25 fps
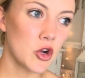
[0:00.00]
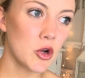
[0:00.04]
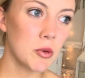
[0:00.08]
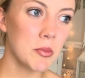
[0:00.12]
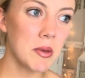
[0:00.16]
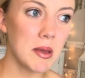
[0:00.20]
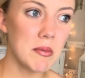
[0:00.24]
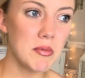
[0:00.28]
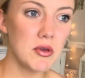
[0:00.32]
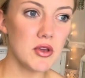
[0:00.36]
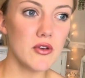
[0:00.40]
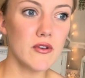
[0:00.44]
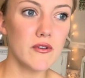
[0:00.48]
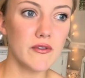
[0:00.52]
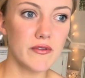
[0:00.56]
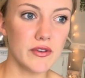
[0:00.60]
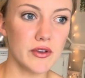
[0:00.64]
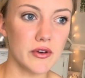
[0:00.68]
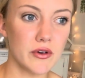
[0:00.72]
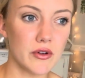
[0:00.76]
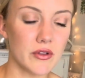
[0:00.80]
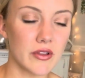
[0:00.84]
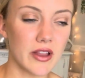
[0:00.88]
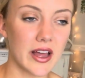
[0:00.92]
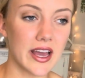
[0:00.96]
or maybe you
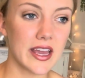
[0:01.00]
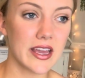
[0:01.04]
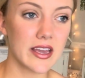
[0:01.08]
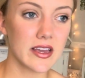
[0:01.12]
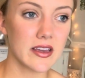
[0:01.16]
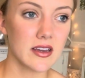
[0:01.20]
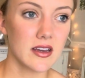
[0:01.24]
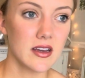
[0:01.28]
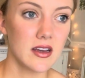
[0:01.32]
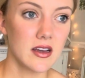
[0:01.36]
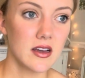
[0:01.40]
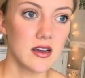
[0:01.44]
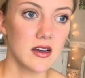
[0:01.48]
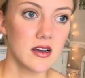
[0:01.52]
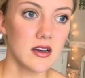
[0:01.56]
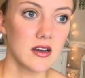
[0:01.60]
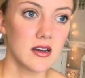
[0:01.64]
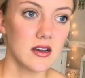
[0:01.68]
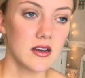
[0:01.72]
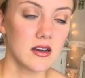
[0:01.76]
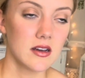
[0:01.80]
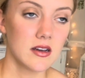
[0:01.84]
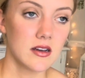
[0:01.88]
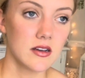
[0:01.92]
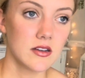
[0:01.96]
feel like
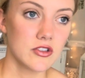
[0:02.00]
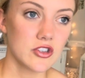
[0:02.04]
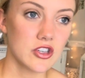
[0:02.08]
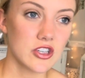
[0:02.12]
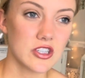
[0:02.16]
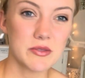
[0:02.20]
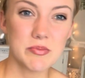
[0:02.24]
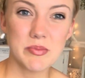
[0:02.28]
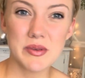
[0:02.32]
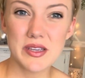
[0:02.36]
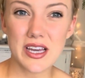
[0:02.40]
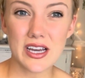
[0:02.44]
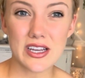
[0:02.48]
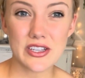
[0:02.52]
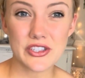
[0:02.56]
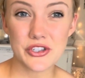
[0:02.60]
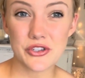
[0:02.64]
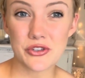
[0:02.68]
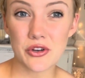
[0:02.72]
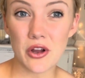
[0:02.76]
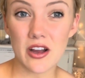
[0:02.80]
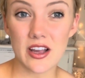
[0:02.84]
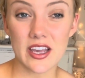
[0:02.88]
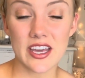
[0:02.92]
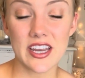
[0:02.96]
just
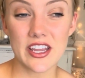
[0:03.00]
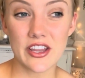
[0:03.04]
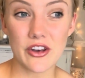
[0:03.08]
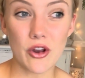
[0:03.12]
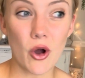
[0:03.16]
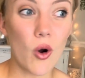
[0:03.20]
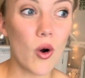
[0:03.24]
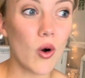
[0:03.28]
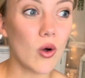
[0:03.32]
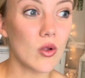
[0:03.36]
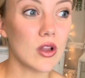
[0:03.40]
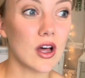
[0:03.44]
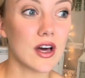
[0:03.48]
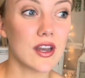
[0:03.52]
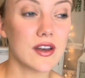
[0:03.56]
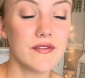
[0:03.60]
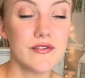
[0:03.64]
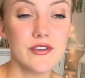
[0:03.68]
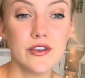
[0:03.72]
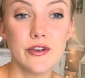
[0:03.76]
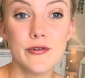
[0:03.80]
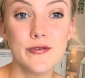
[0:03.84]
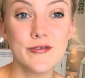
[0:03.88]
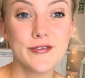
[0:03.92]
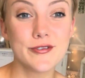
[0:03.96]
because you're not getting a whole lot
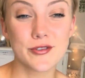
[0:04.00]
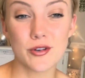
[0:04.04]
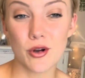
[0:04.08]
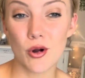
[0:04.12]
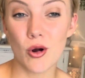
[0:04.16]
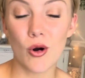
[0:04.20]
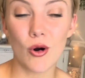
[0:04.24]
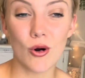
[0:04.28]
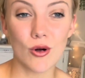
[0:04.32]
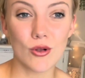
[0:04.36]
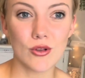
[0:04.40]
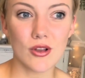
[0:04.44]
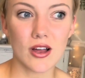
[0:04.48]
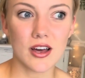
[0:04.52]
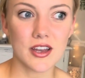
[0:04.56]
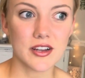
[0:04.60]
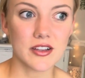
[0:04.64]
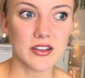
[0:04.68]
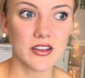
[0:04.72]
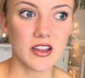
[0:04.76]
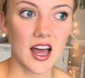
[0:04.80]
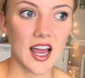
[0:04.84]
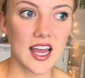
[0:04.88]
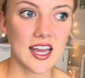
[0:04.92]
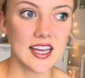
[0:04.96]
of views or a whole
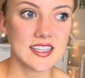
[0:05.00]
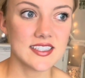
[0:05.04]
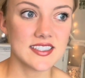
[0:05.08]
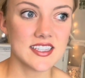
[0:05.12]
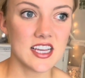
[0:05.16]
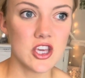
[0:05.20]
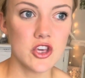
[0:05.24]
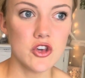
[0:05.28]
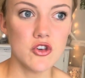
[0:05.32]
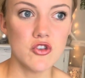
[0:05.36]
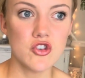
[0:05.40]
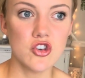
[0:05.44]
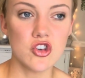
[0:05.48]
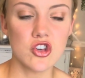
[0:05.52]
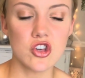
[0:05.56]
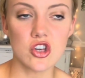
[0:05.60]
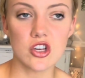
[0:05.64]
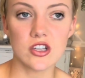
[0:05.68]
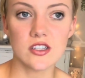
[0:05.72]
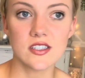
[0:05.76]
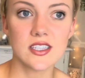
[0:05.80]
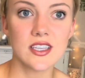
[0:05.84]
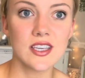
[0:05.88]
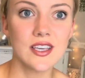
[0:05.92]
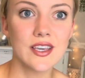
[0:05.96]
lot of likes that you should
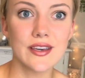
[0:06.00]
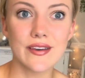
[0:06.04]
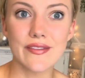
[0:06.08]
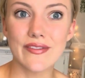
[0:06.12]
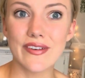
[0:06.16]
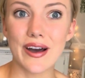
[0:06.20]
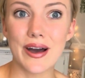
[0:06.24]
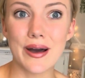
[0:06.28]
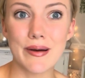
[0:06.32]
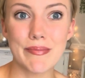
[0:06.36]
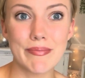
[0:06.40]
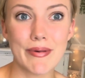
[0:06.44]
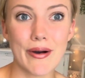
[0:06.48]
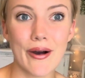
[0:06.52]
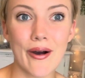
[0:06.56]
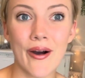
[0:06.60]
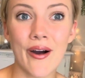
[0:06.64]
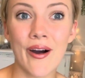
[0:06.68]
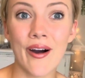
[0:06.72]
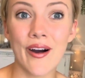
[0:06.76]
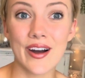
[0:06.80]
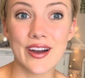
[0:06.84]
just give up